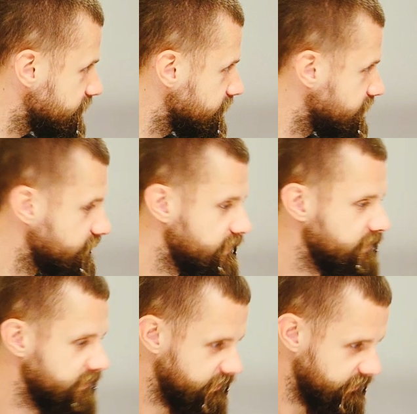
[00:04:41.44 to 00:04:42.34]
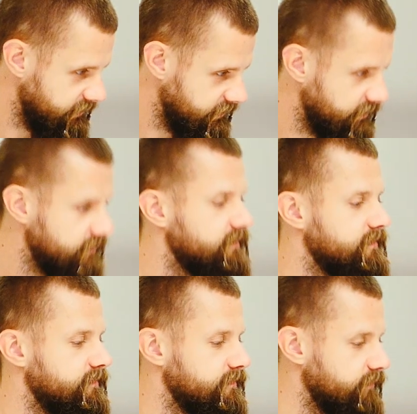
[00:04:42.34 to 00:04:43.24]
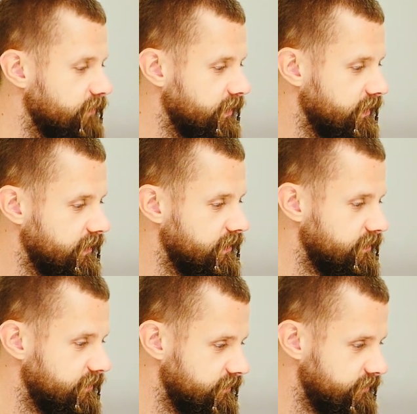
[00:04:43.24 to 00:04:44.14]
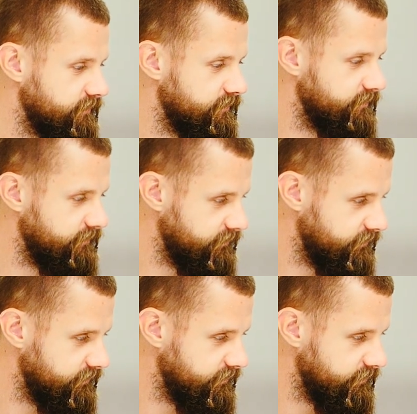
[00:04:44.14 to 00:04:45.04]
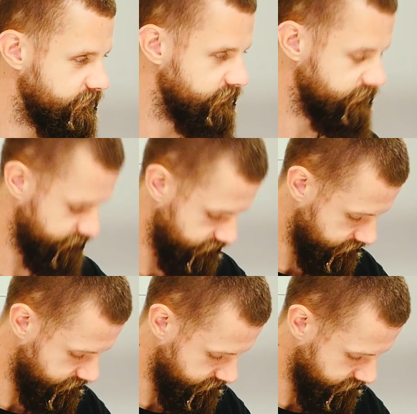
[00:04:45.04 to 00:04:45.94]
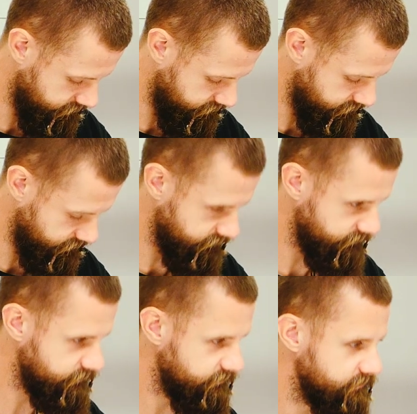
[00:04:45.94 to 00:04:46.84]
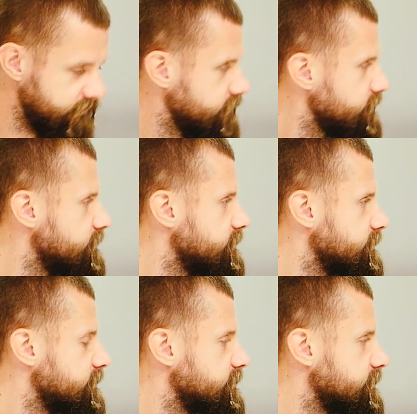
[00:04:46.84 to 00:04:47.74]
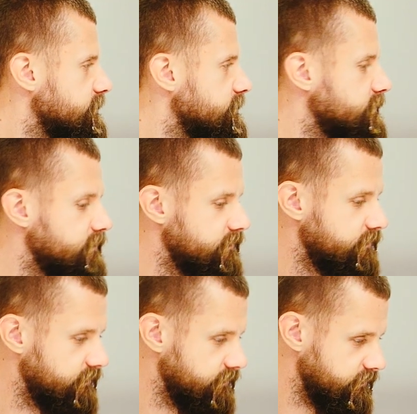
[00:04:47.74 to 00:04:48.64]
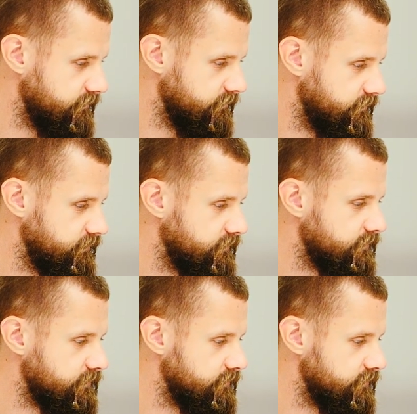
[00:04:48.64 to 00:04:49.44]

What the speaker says: (not speaking)